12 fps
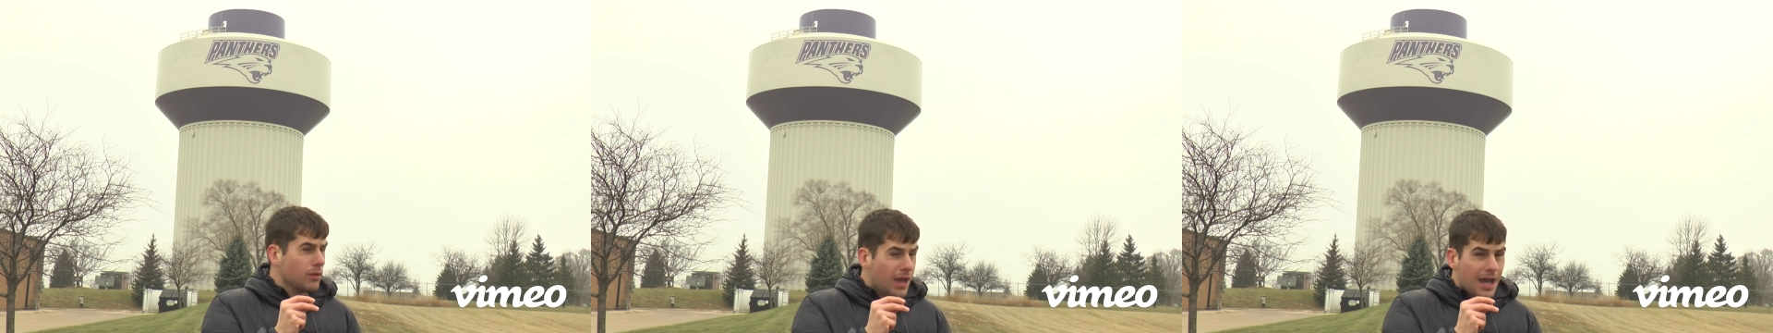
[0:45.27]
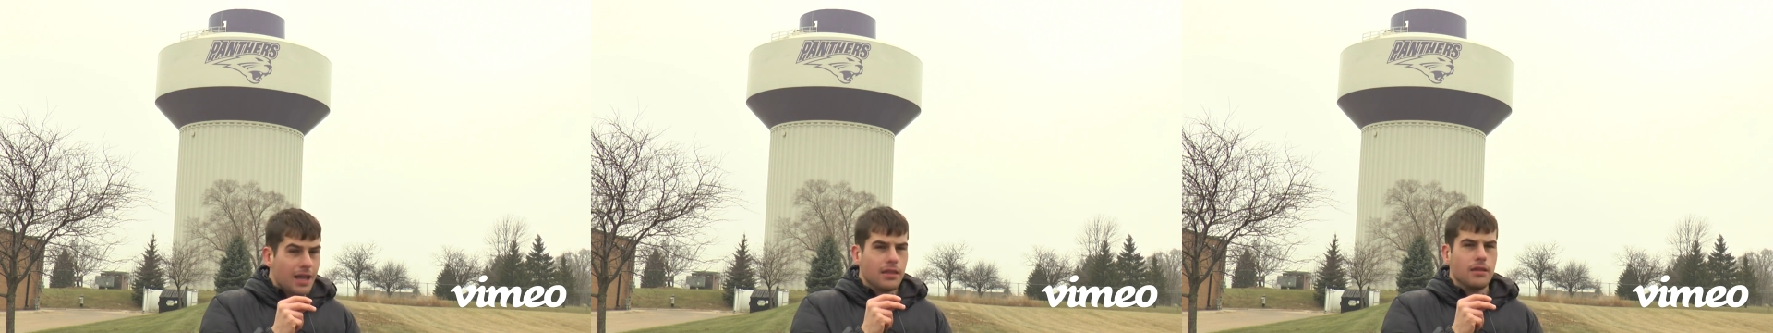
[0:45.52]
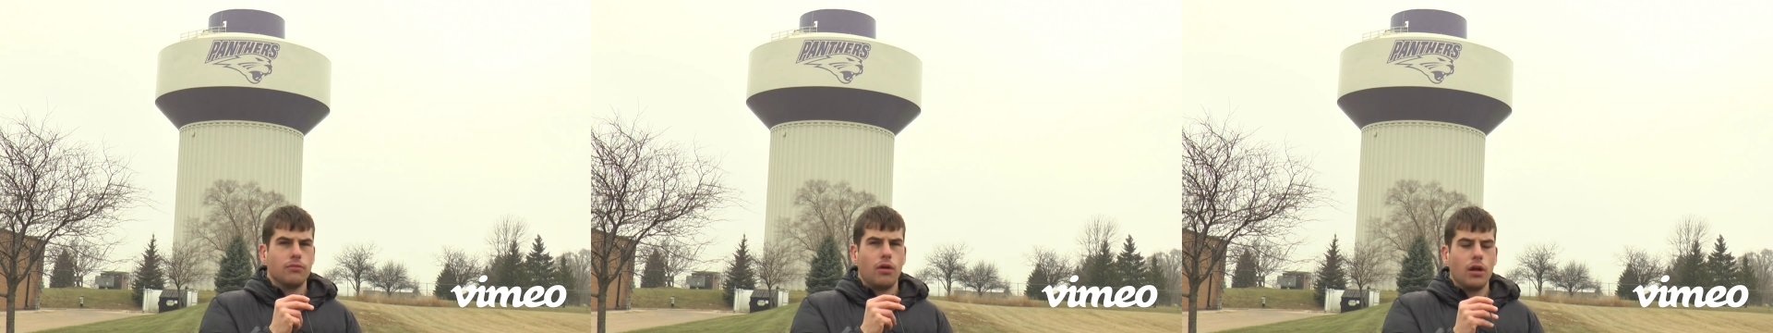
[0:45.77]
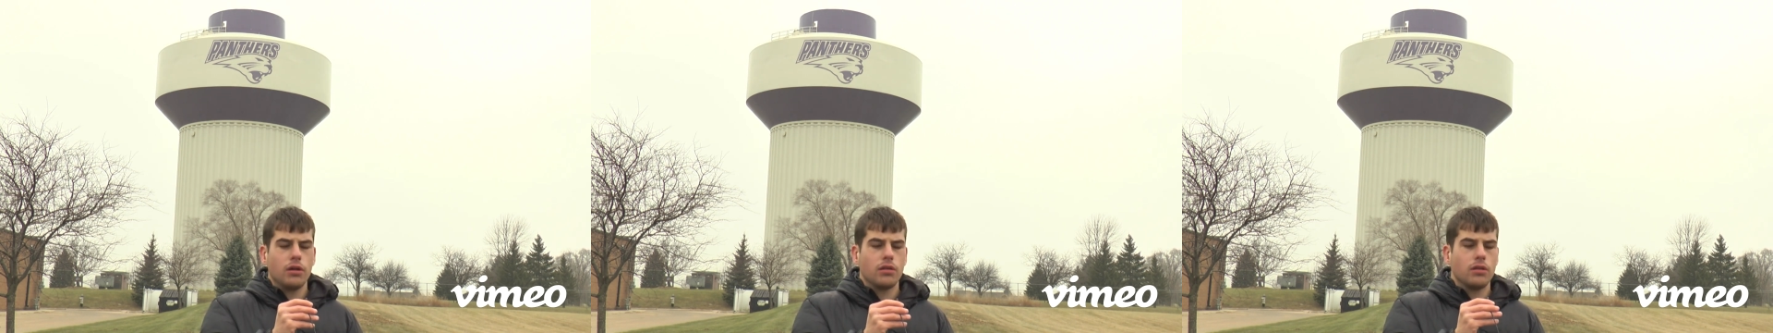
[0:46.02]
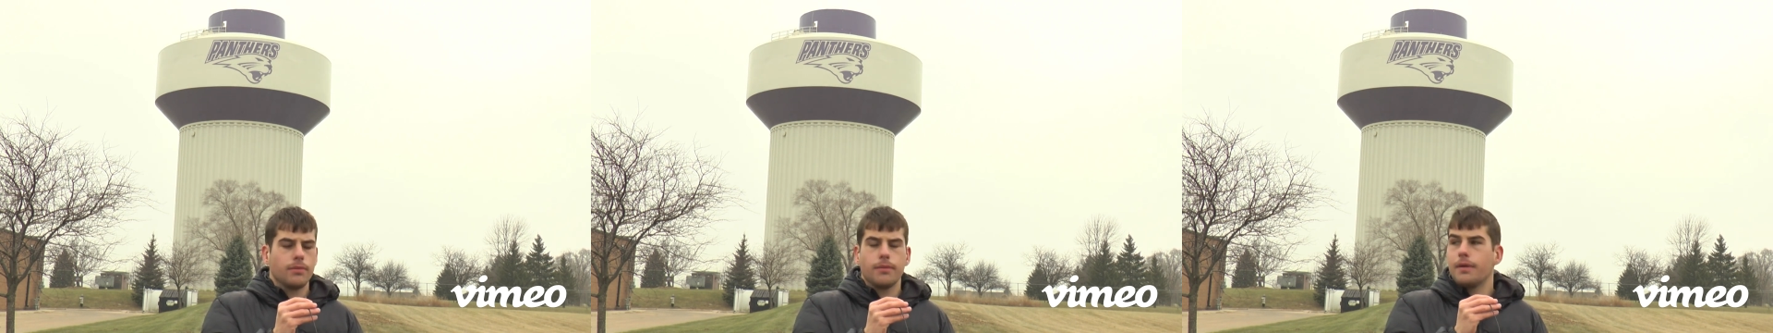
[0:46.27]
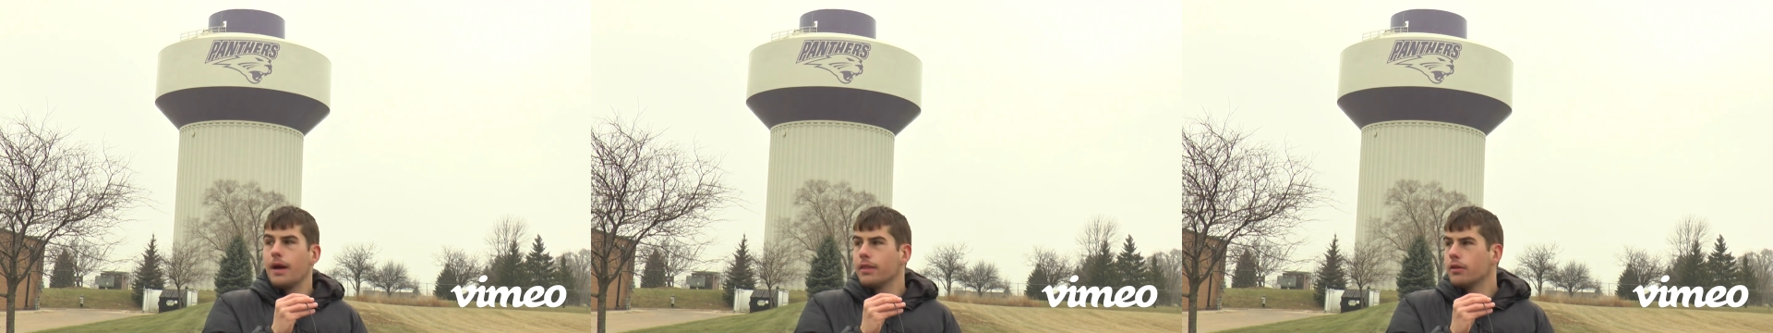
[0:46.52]
Gas and Water
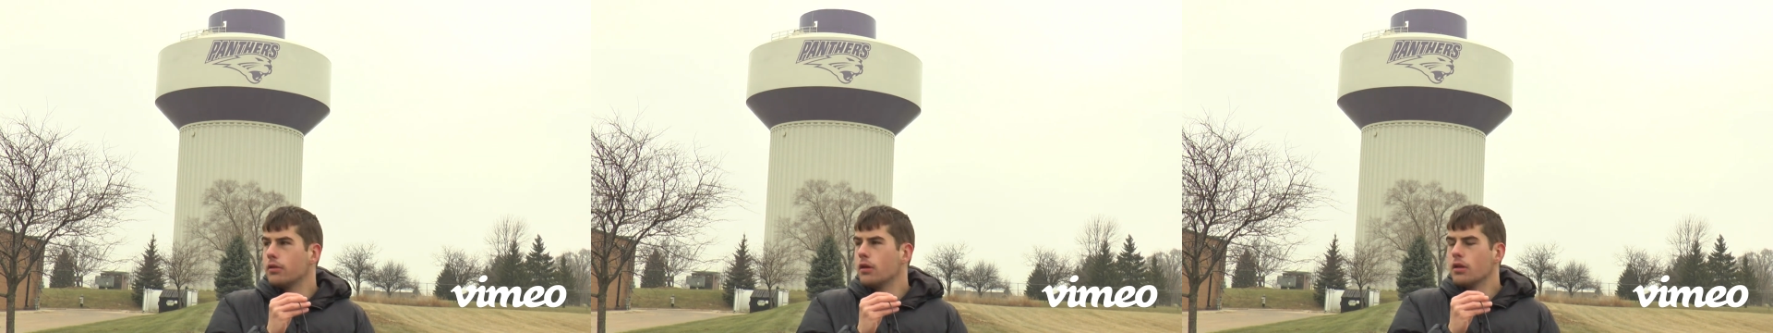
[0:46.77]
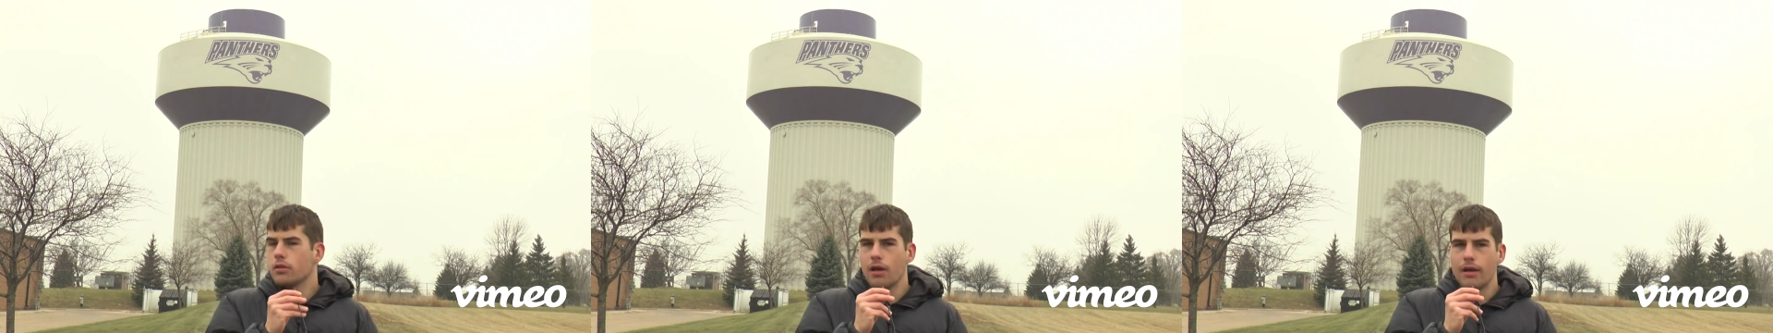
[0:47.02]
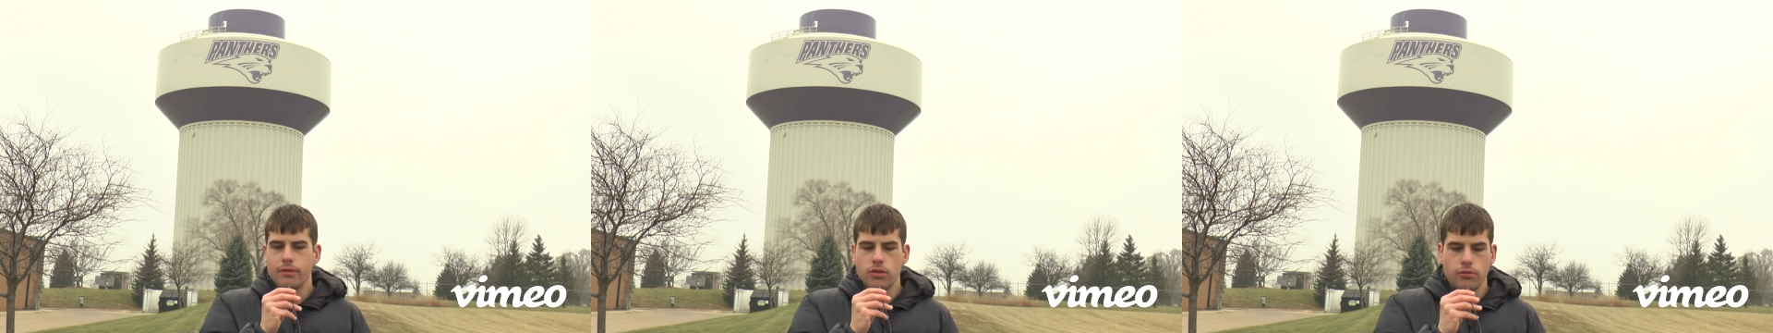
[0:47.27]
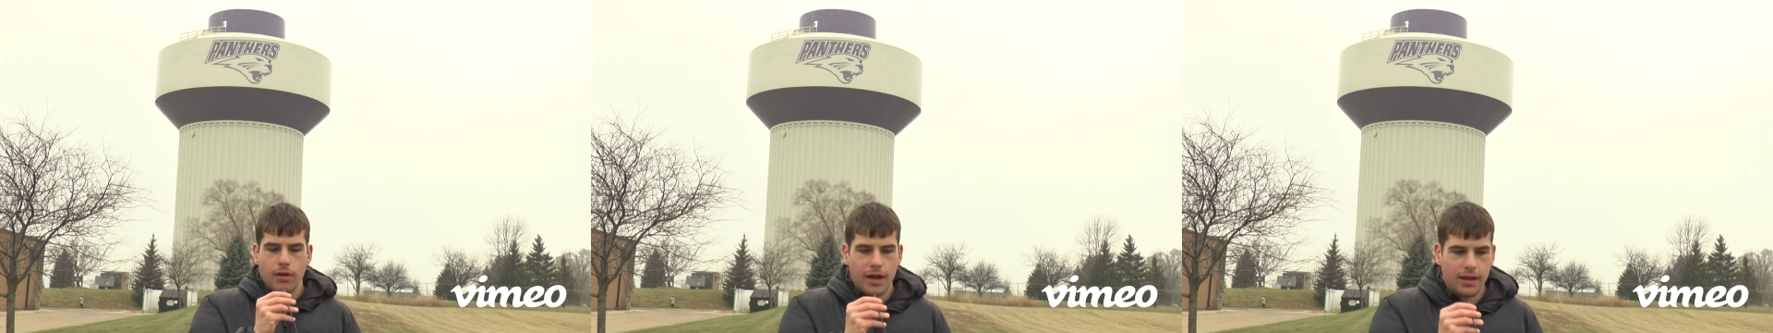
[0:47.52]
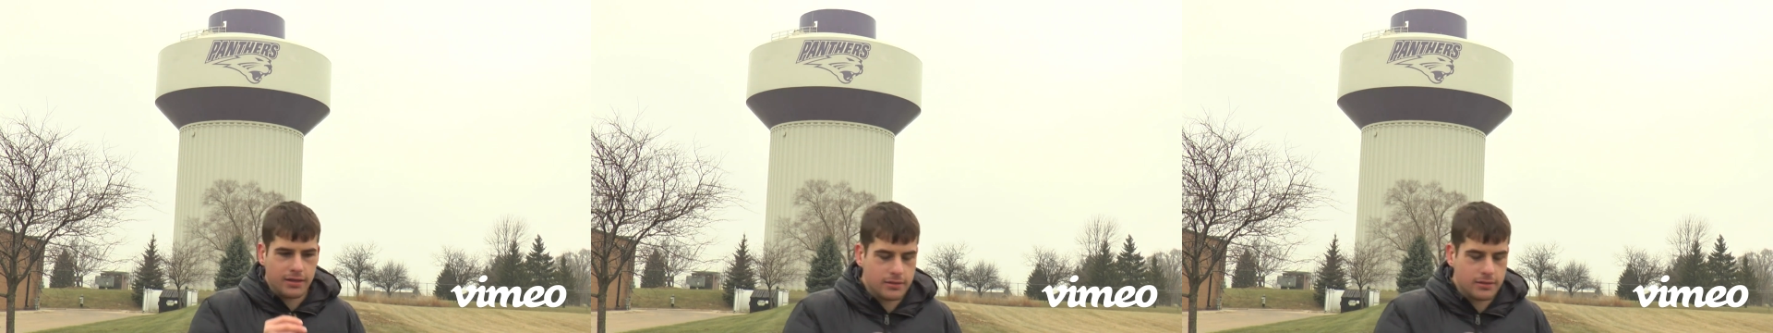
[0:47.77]
Supervisor, Travis Schrage.